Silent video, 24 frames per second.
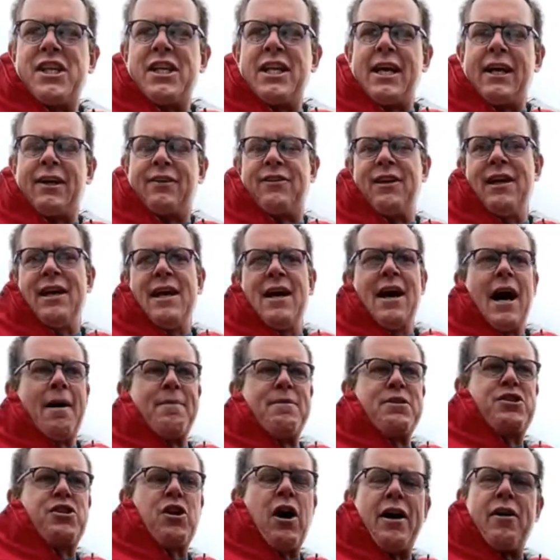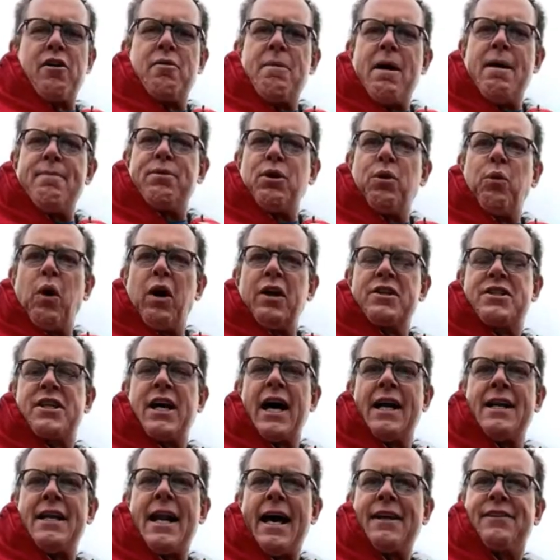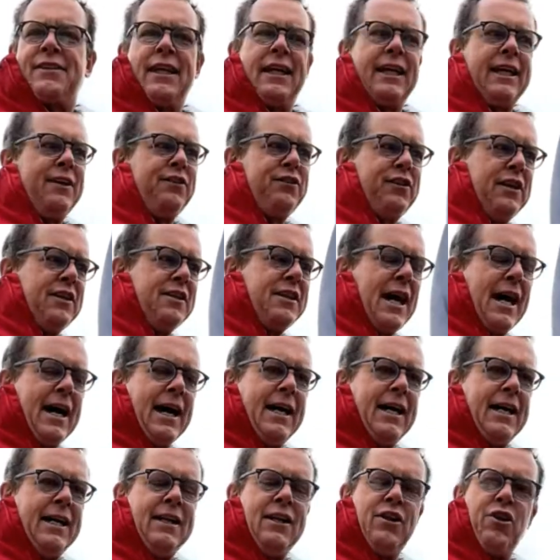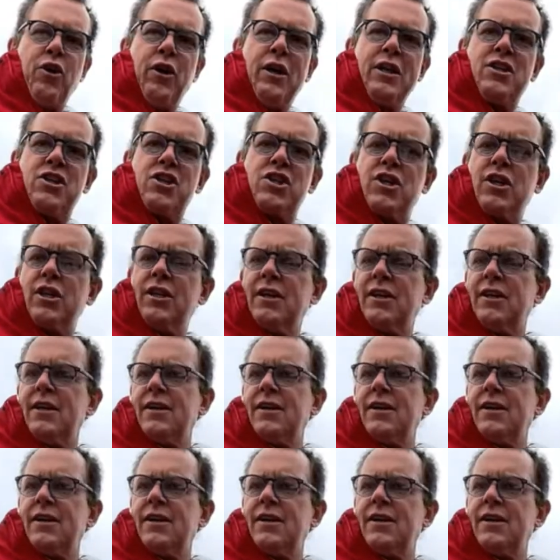Sie nicht? I'm just trying to remember what nothing is in Deutsch.